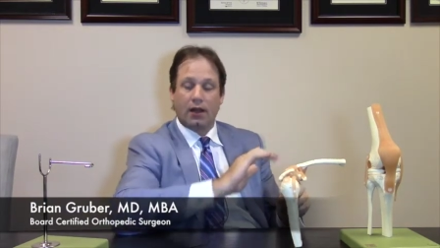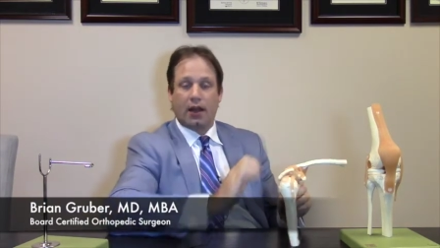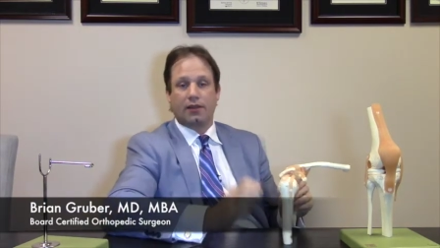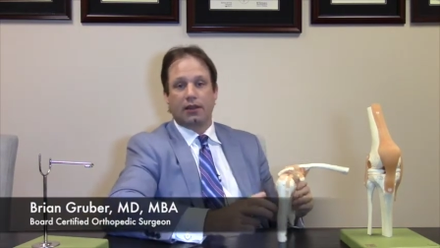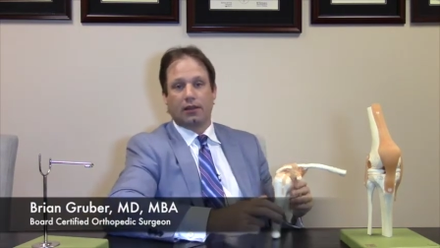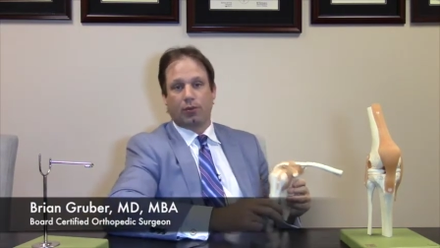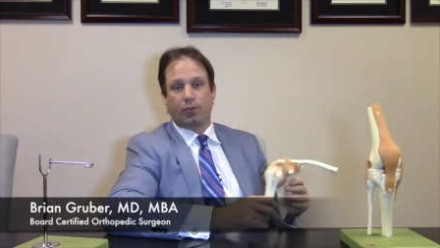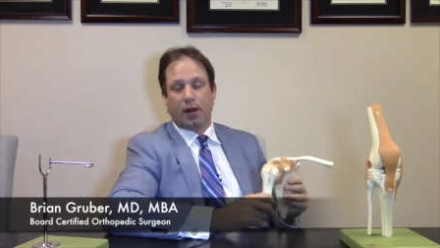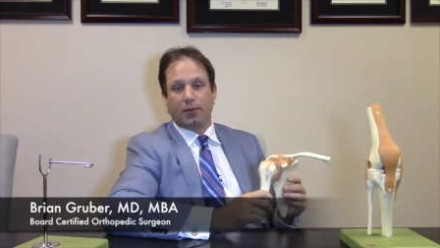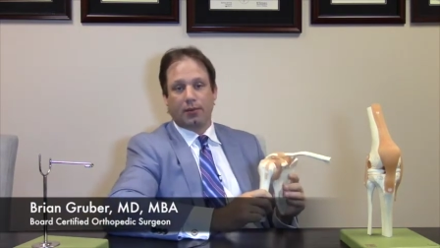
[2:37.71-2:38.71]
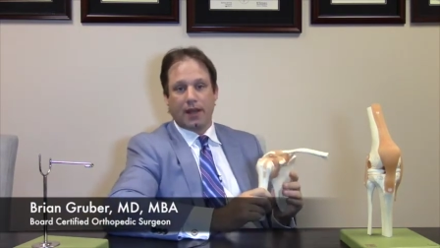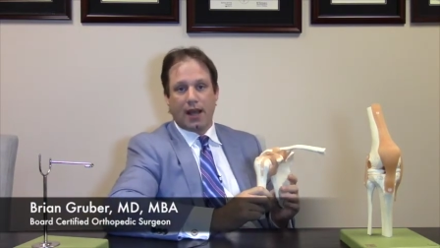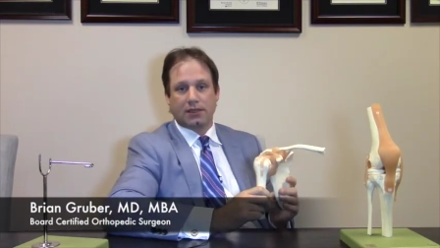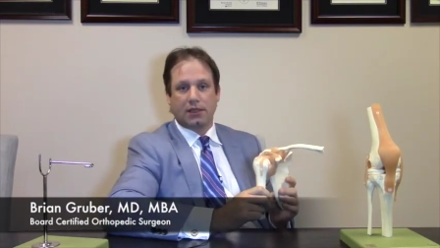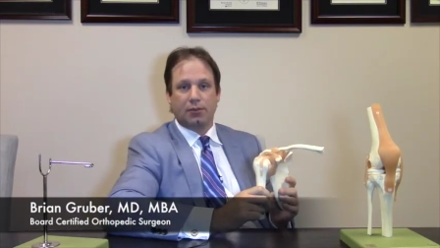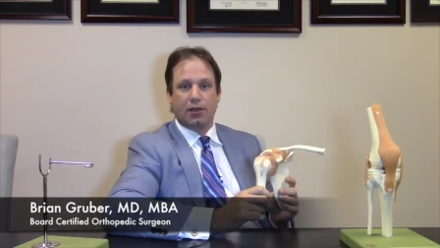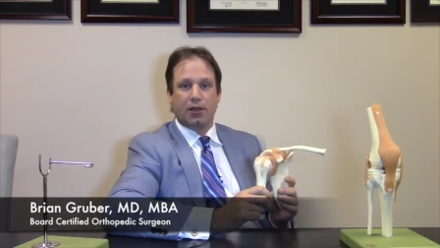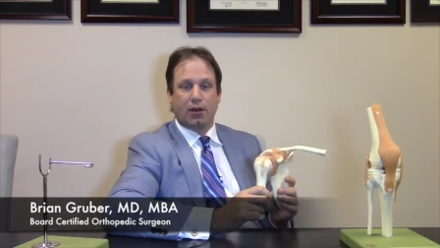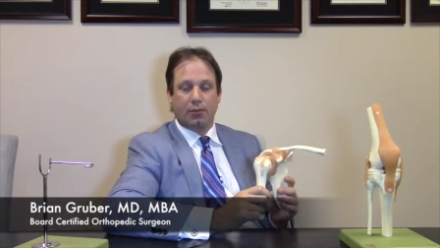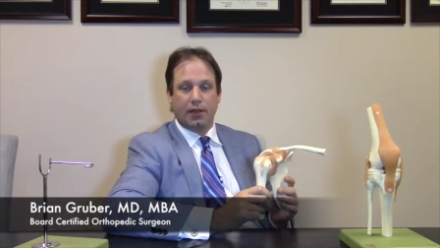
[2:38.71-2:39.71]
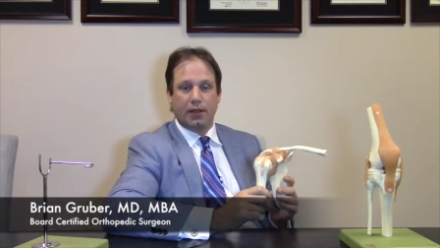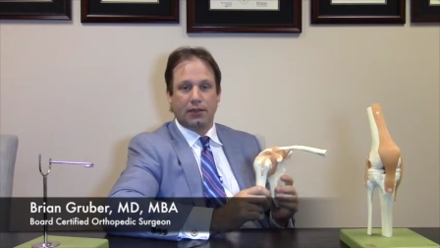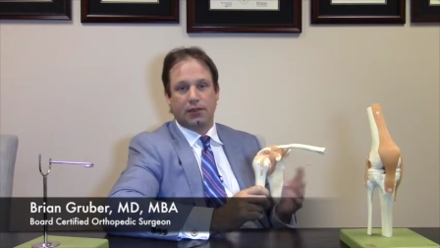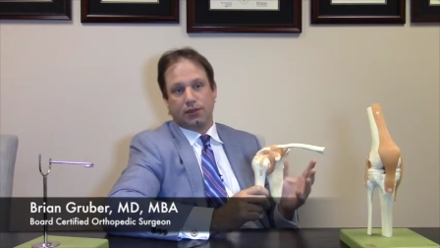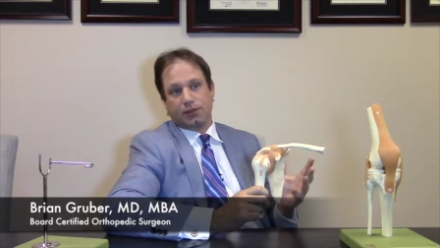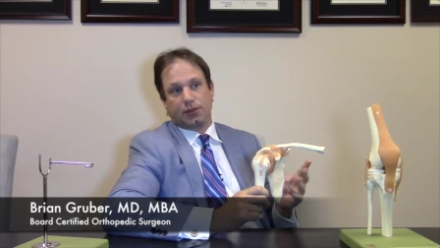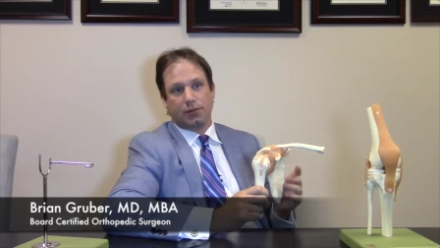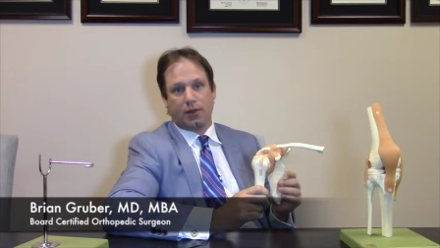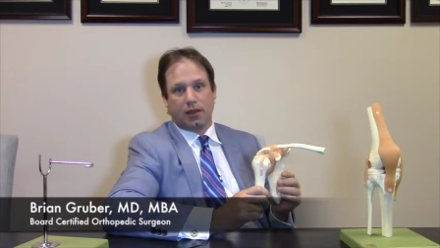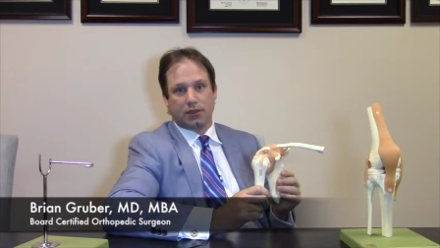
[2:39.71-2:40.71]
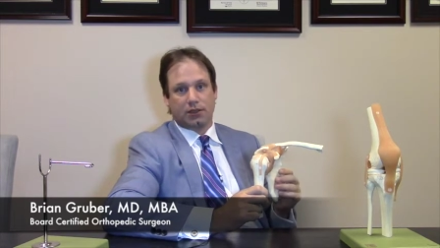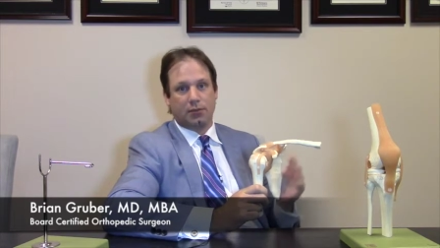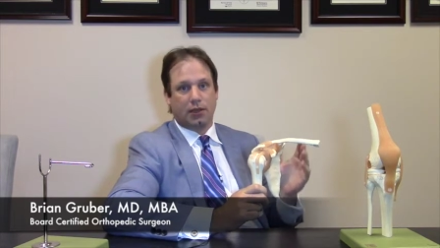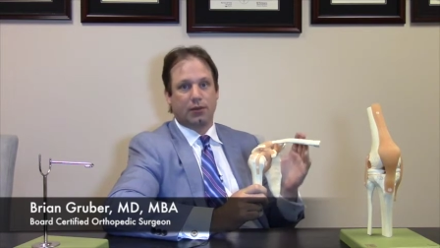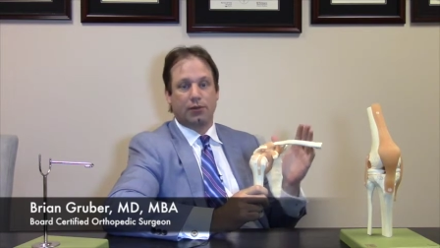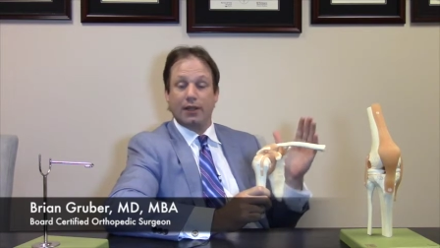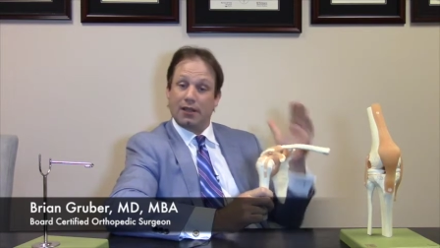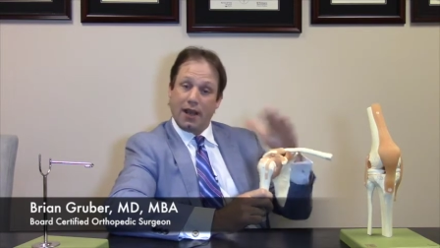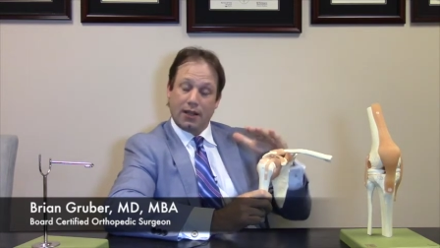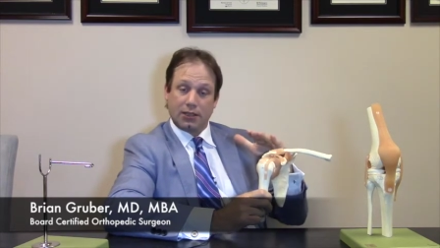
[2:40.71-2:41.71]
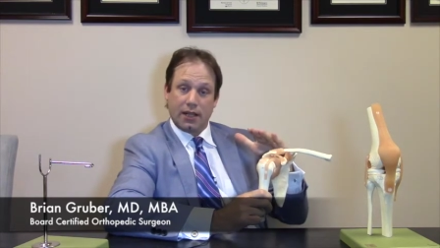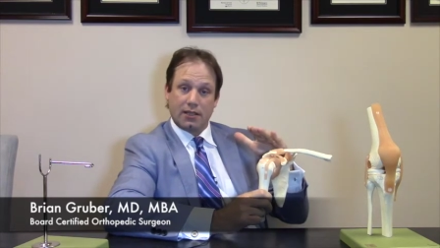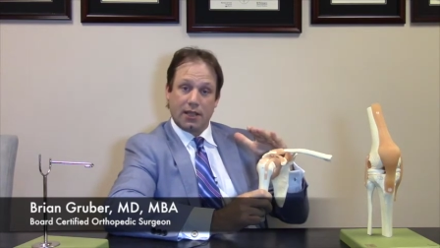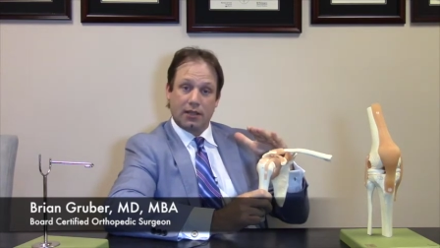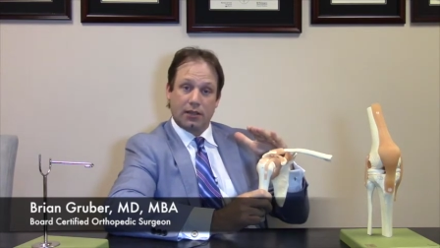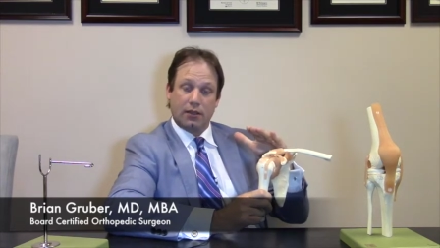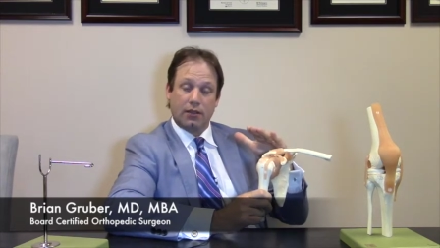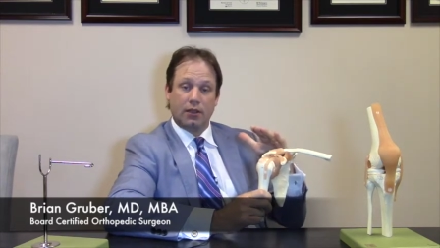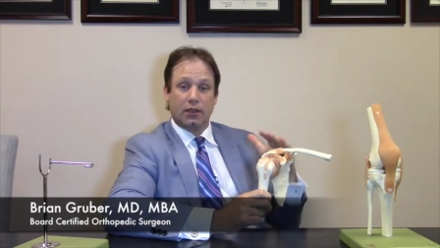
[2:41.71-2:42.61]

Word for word: I think that we're probably asking PRP to do too much to be able to reattach that tendon.